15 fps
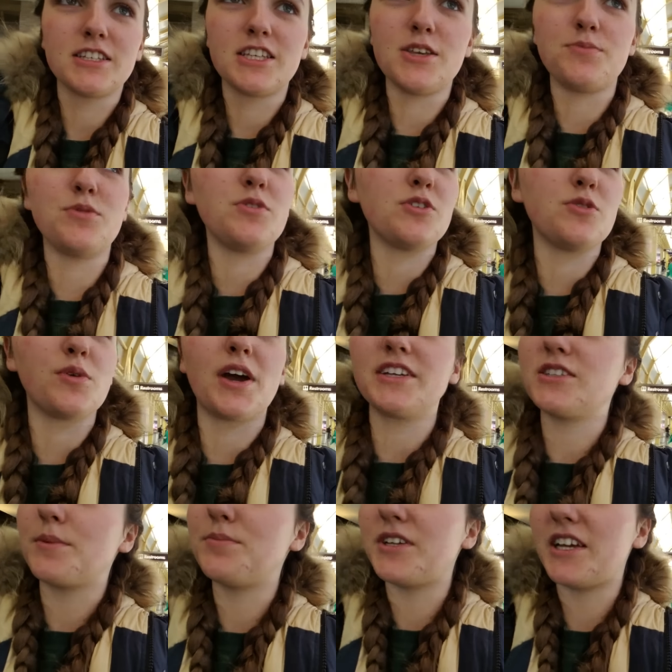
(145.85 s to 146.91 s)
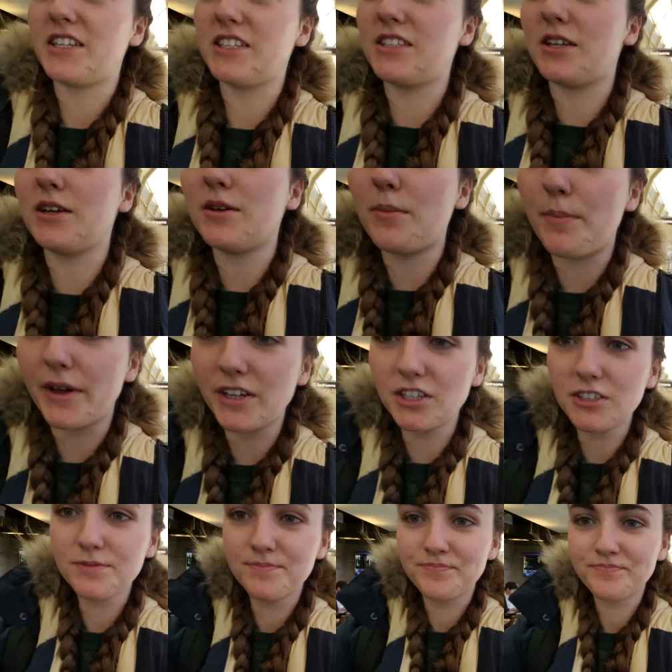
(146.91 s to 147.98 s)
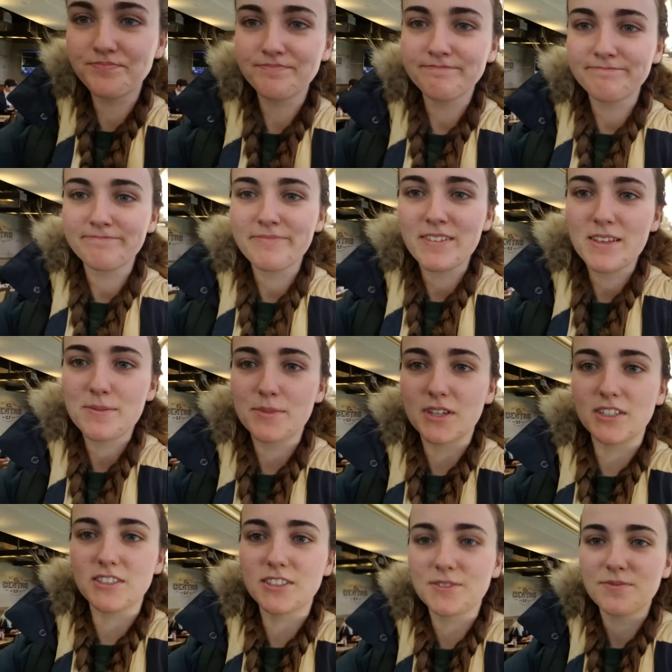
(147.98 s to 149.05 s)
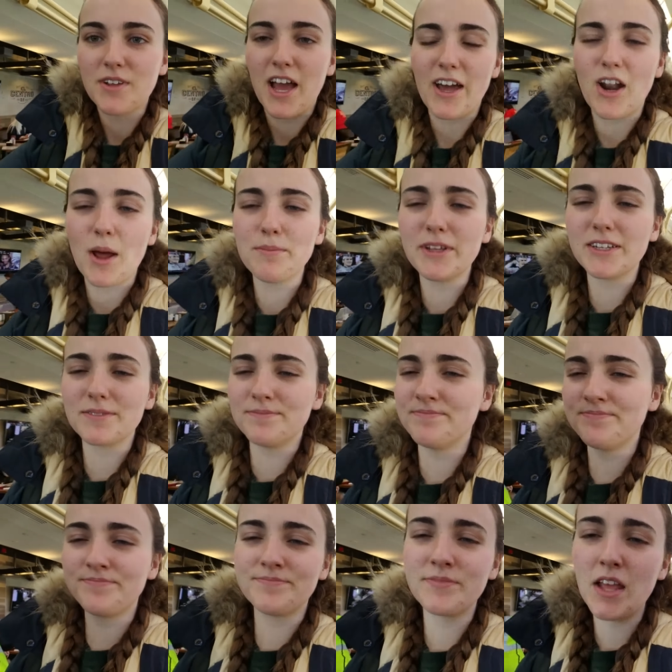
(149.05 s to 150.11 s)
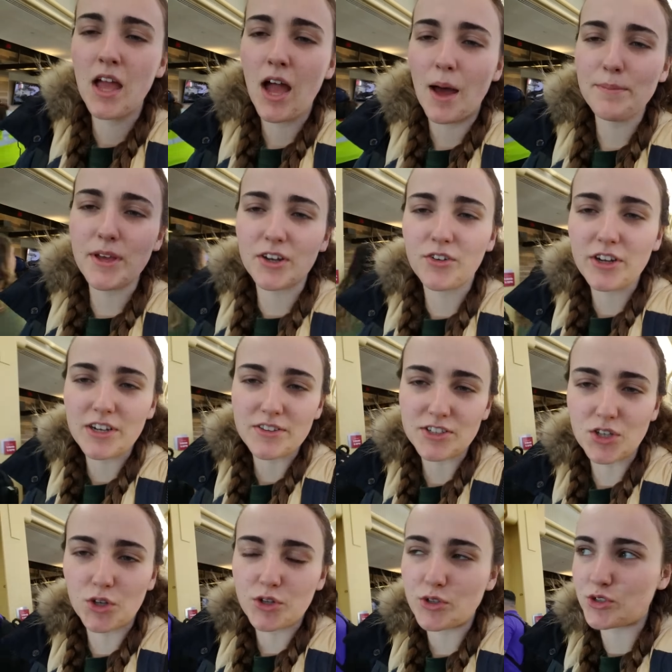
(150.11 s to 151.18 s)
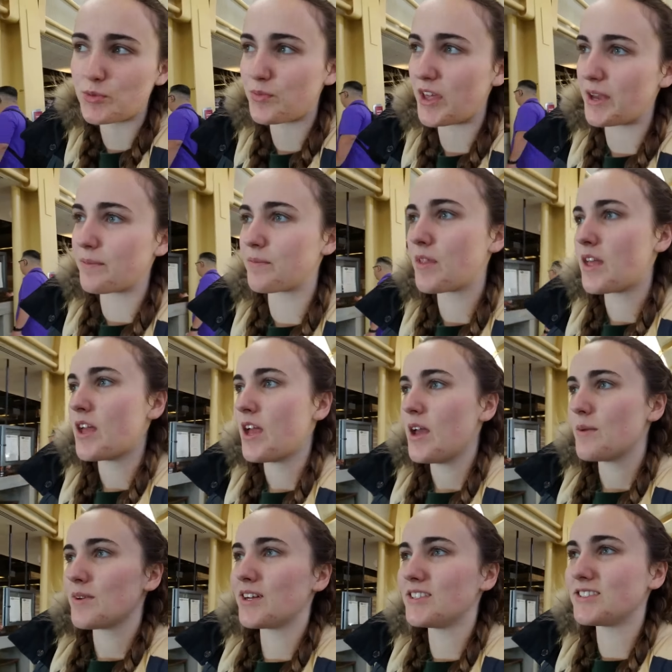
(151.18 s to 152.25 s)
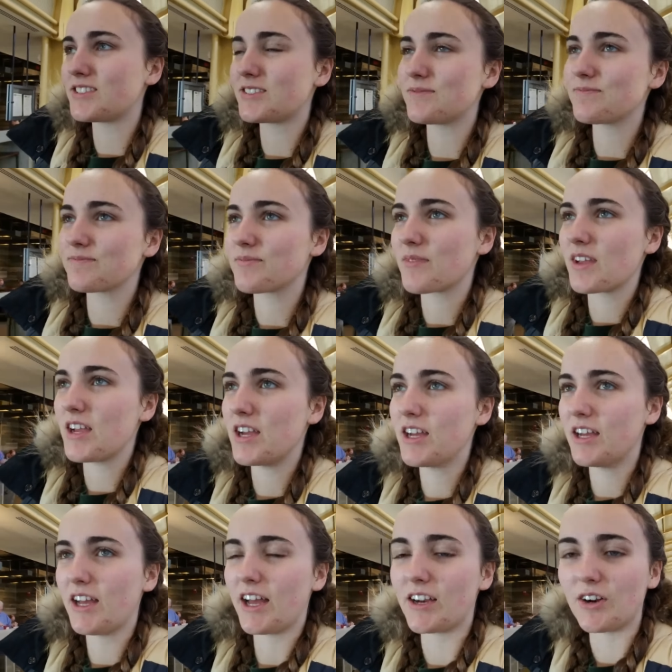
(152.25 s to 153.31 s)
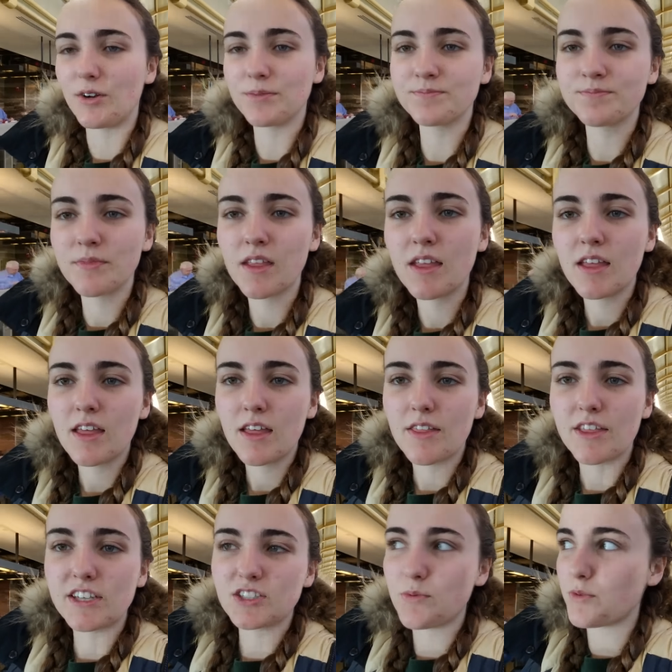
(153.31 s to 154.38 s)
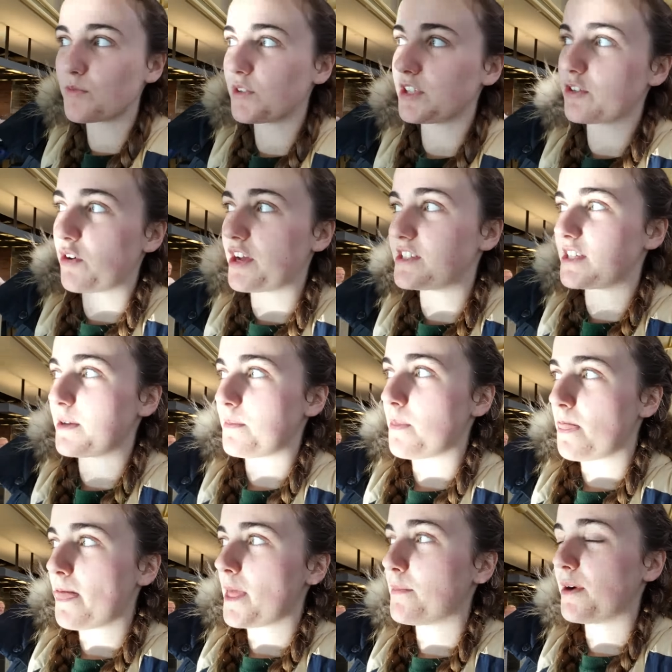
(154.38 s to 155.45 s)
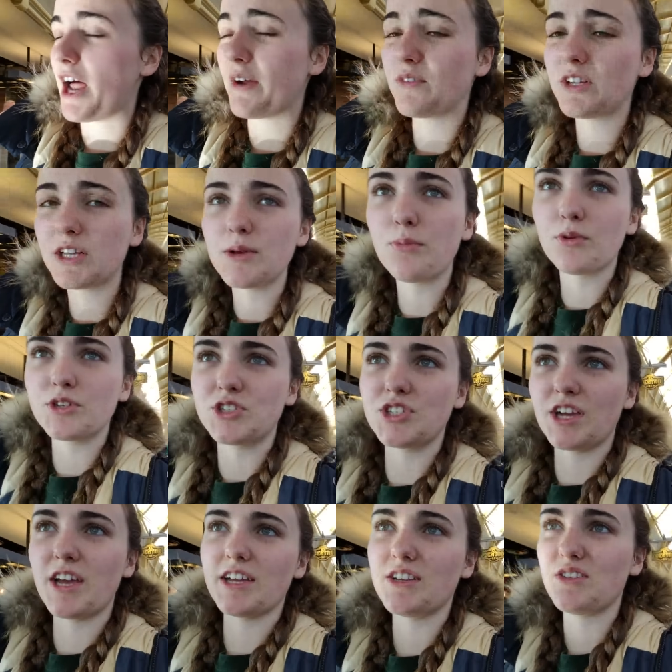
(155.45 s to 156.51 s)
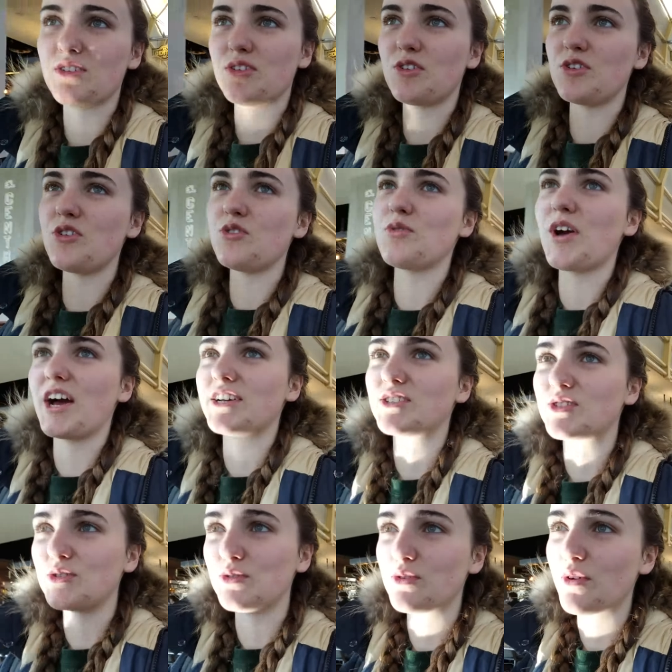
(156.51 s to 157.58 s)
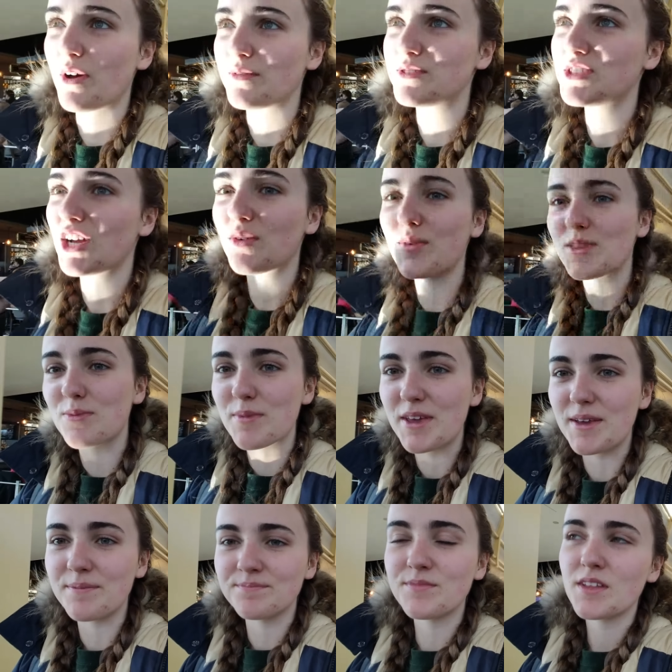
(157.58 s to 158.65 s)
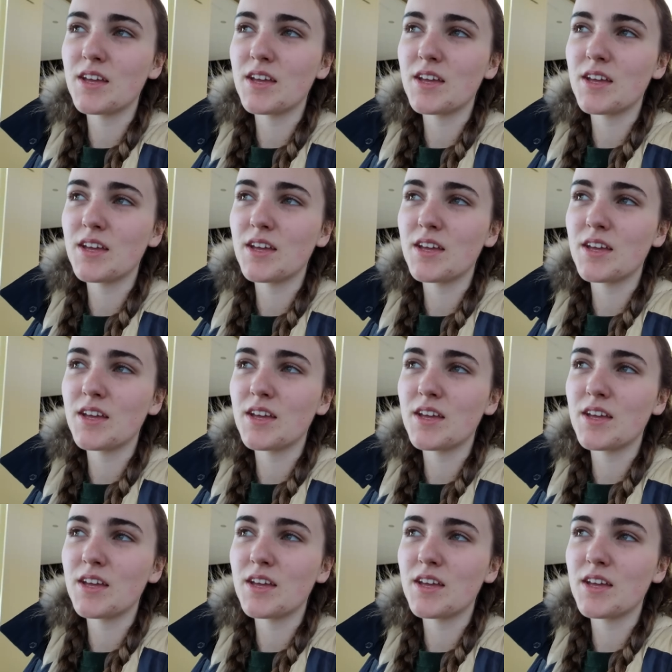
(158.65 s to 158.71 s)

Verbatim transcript: keeping you guys updated better, because I'm like, I'm not great at this whole YouTube thing, because I don't know, things have been really crazy. But I really appreciate you guys who have stuck with me,